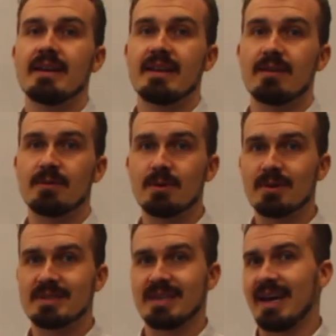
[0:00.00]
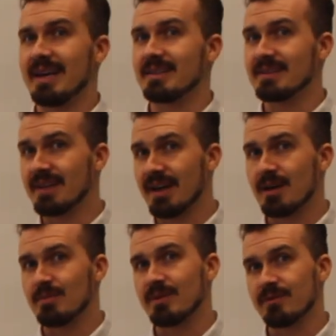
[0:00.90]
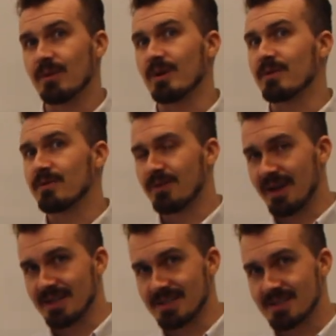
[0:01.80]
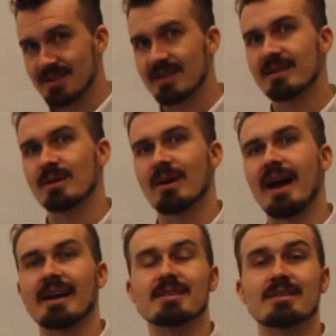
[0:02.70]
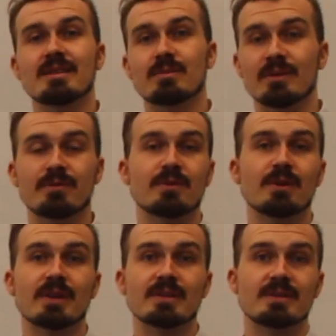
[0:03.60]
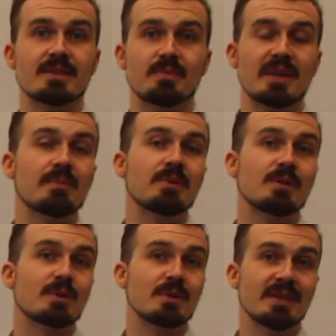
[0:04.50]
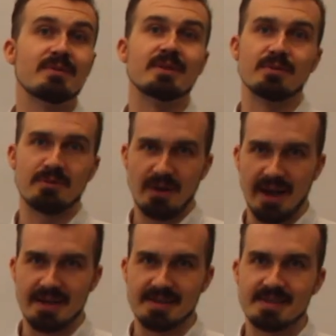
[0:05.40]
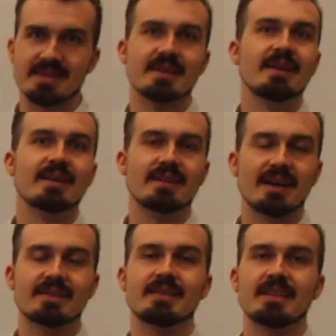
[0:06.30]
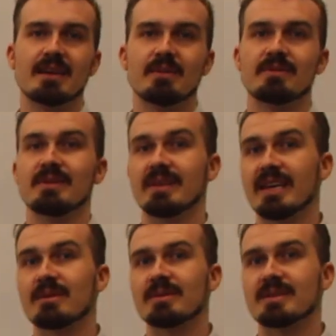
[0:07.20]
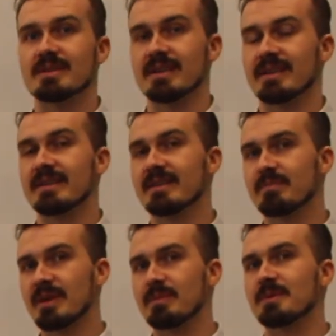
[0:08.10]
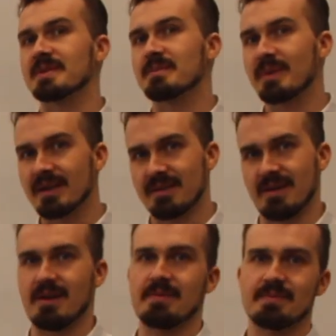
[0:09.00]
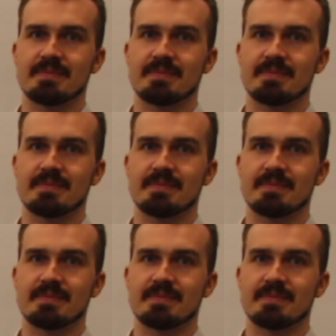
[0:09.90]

If you were to add the before French, you're actually referring to the people who live in France, not the name of the language that people speak there.